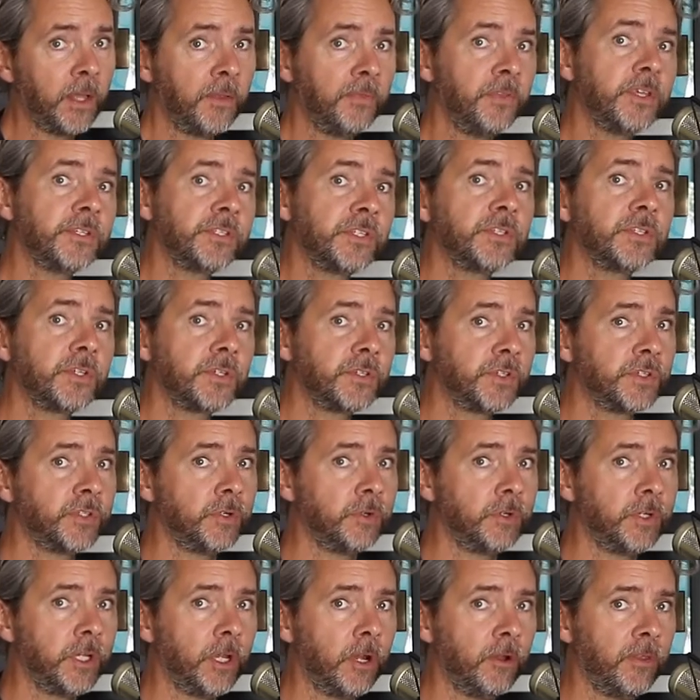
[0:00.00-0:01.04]
This is a
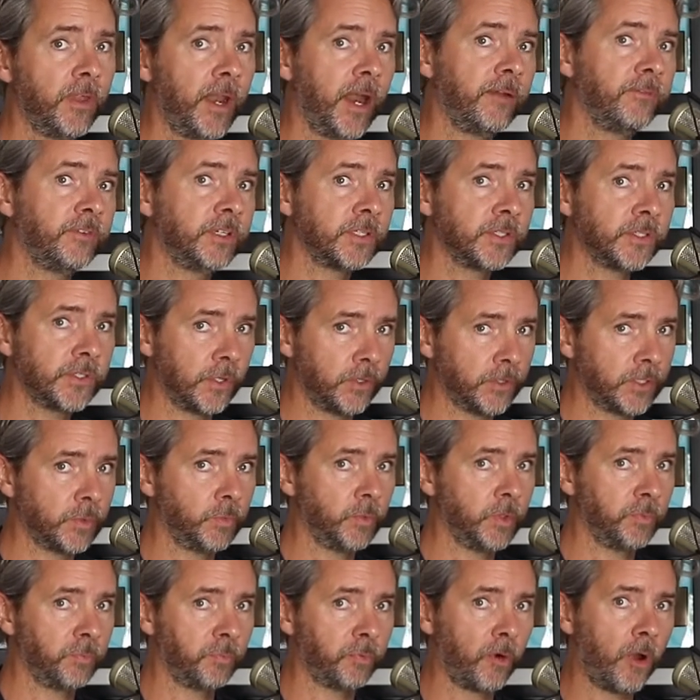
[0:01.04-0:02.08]
studio that I've
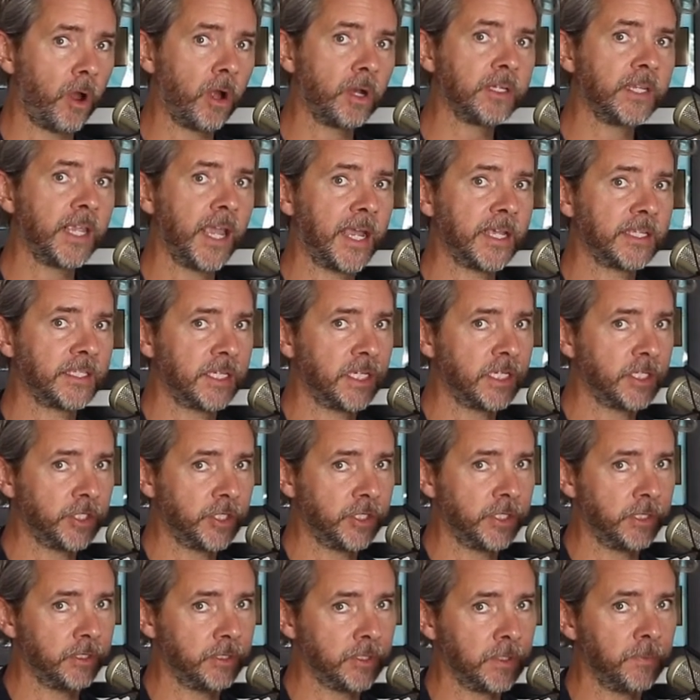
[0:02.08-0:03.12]
consulted with broadcast
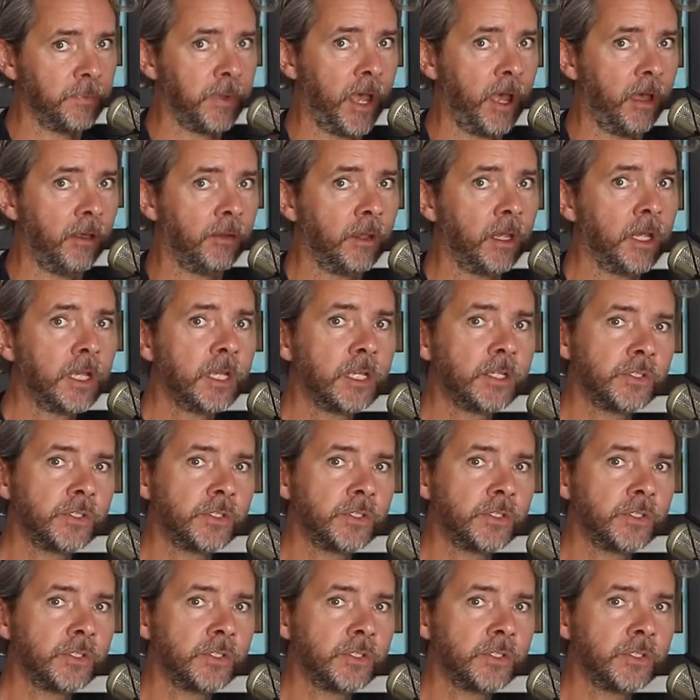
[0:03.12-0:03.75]
engineers about